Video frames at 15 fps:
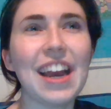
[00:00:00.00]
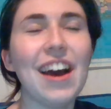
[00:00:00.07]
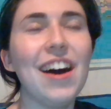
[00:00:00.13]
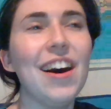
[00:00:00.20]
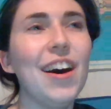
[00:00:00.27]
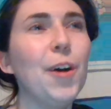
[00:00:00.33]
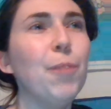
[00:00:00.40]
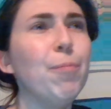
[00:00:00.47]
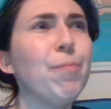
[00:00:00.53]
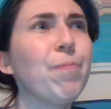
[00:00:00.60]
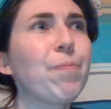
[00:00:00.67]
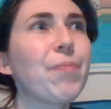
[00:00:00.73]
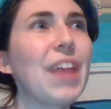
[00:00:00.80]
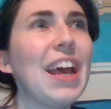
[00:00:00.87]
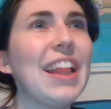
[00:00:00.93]
Um,
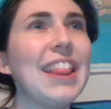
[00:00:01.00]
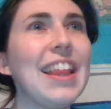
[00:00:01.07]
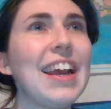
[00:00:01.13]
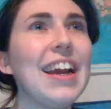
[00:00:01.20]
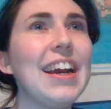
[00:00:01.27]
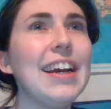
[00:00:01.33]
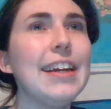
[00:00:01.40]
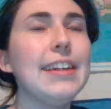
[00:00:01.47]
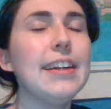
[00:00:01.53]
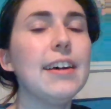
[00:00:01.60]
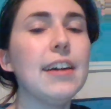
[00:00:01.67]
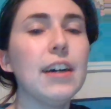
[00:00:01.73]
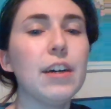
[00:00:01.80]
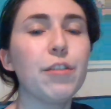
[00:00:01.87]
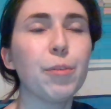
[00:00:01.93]
and then
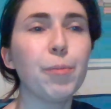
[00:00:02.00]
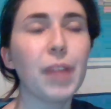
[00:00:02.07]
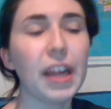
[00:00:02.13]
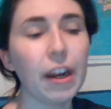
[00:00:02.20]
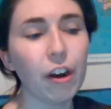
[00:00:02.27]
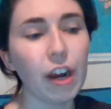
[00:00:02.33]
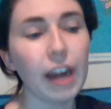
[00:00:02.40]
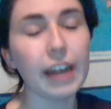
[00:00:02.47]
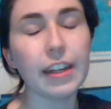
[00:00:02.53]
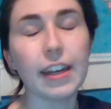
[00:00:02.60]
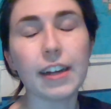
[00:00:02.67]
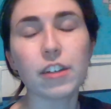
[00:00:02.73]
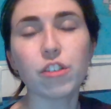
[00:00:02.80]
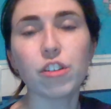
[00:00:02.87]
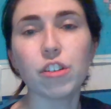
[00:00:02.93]
from there, I
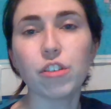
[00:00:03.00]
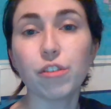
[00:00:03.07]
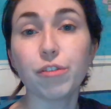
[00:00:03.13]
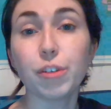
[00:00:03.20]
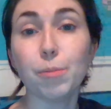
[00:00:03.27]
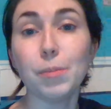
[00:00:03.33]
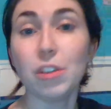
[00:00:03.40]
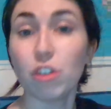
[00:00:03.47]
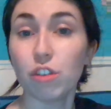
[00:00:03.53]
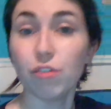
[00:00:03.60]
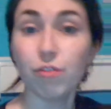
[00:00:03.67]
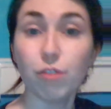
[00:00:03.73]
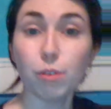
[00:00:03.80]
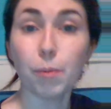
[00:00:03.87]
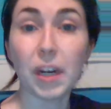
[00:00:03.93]
actually served a mission
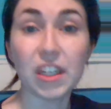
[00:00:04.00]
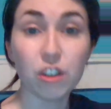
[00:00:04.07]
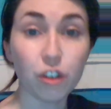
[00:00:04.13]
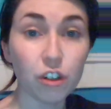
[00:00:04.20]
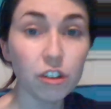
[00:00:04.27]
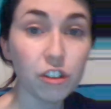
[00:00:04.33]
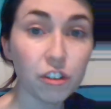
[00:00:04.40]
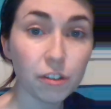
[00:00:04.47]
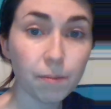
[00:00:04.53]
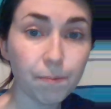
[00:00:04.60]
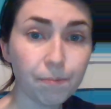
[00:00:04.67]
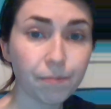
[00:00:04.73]
for my church.